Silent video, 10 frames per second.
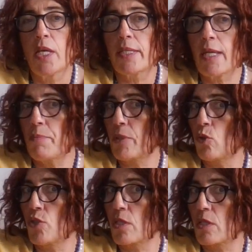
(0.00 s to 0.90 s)

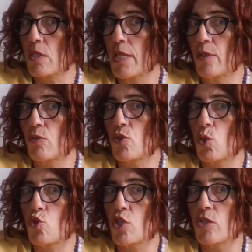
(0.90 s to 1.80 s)
Capricorn is a sign of
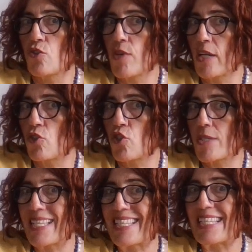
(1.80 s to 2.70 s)
social
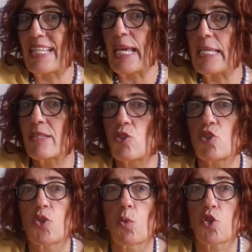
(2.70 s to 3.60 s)
structures, state,
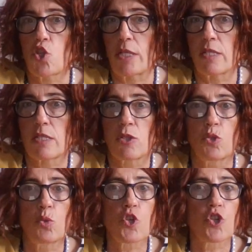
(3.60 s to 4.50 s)
social
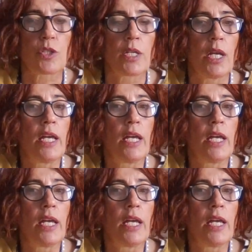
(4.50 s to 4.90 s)
institution,